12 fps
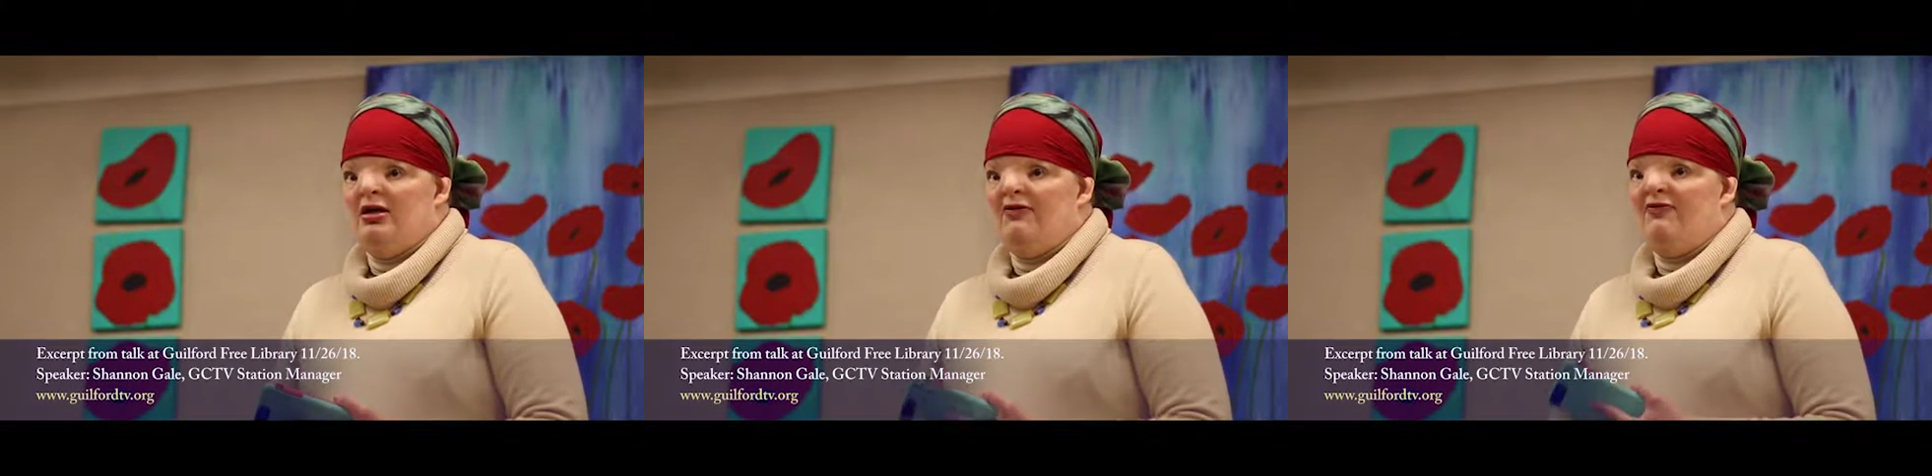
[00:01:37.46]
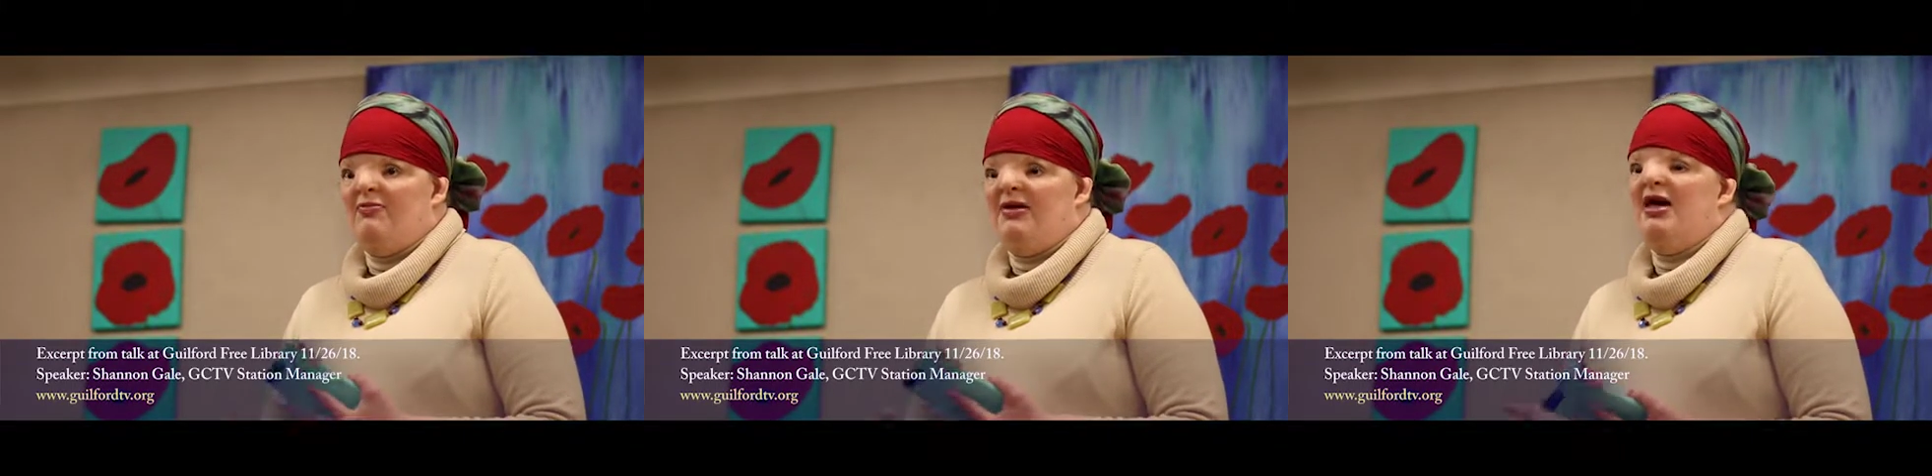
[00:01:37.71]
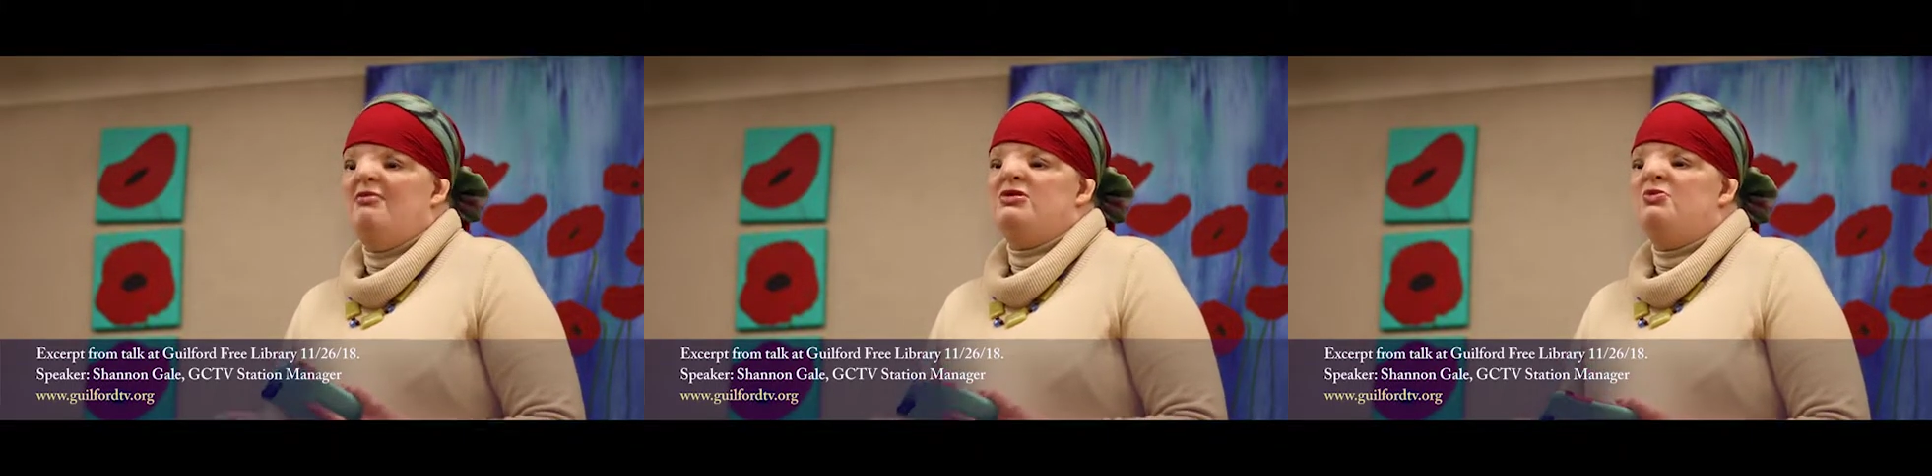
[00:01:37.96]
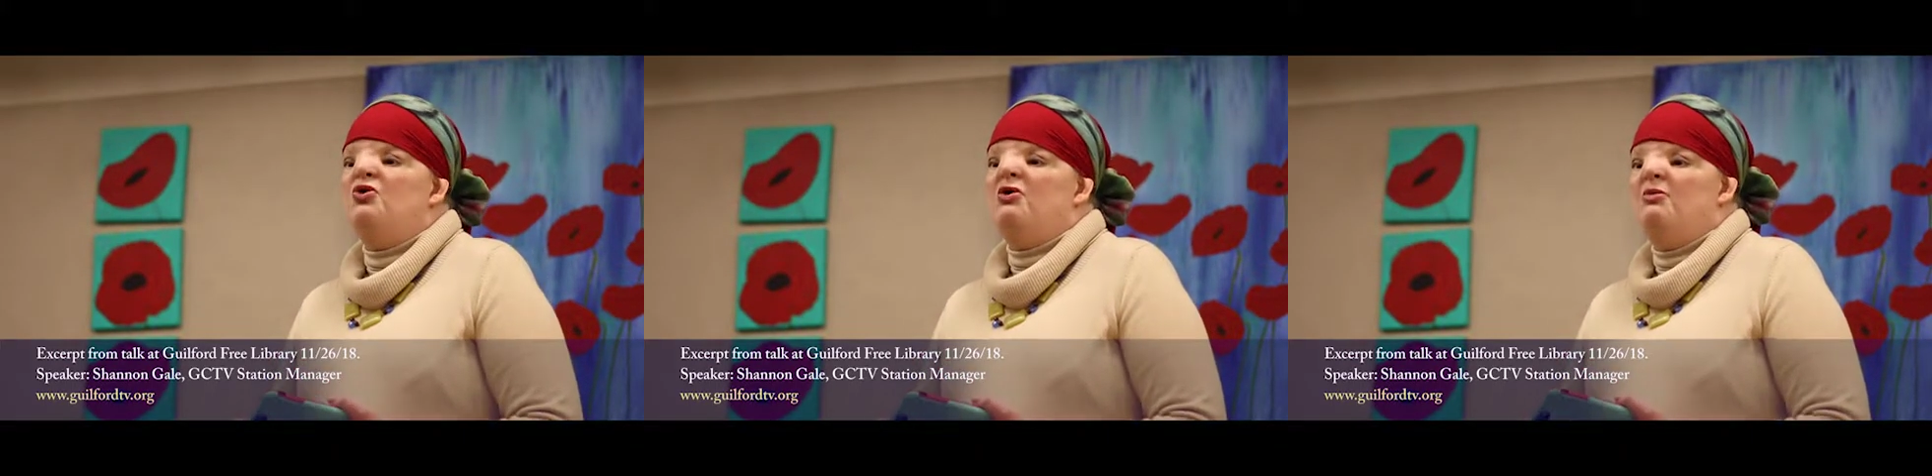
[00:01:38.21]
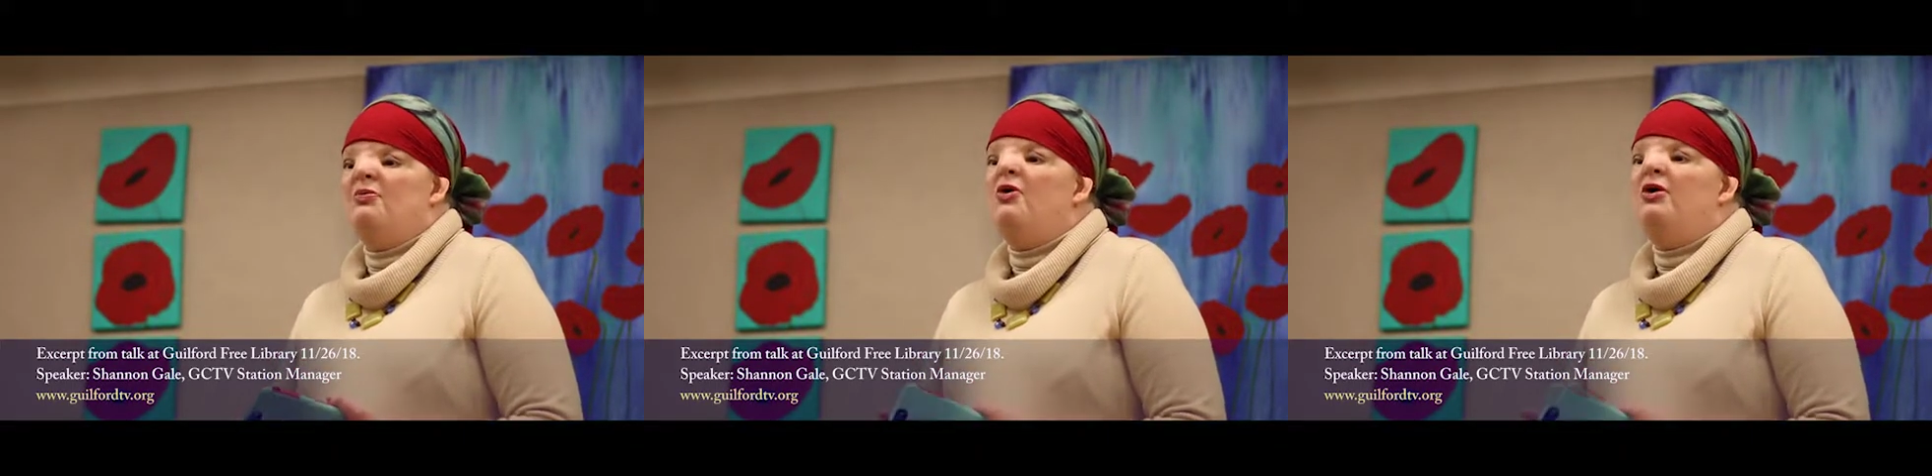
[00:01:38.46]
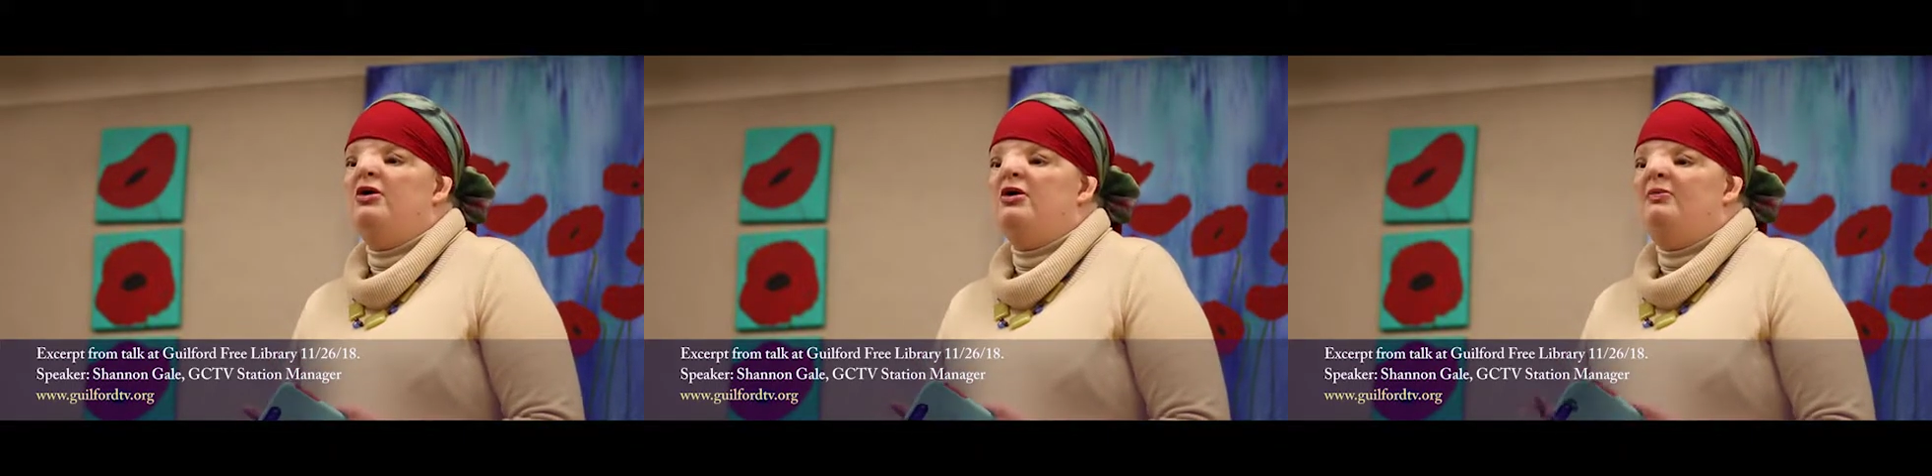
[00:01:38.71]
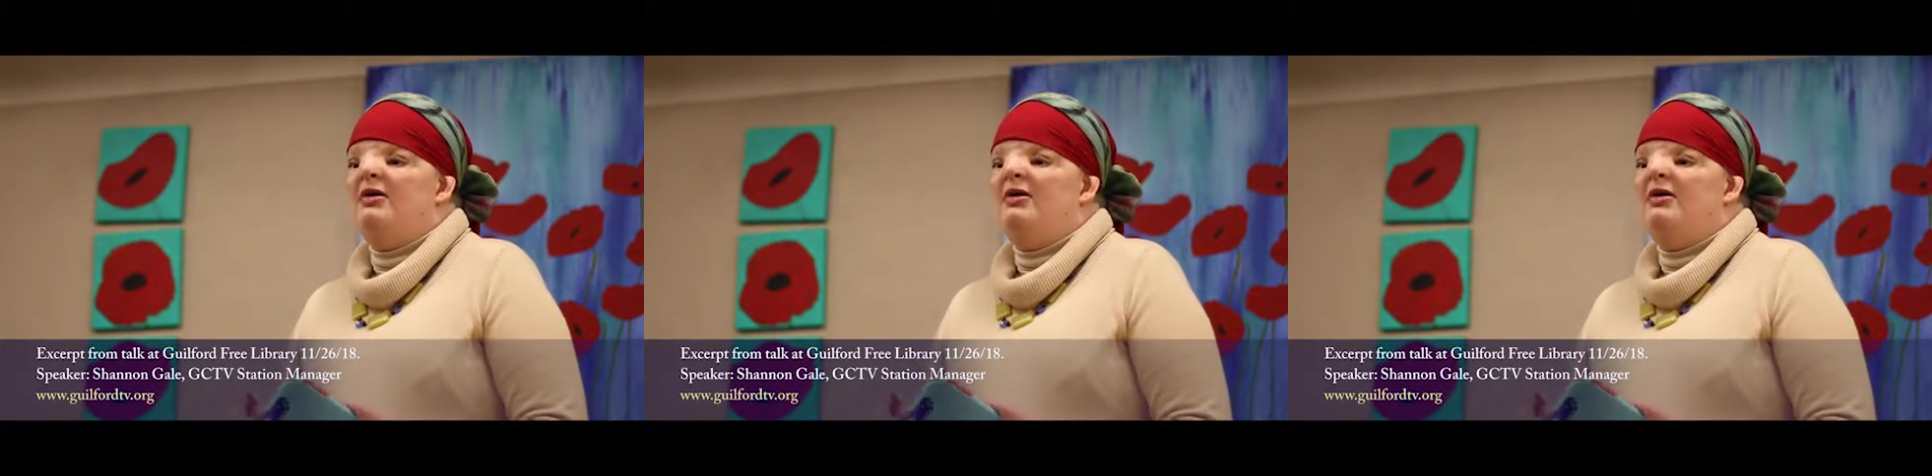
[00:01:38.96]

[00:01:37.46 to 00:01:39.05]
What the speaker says: If it becomes more important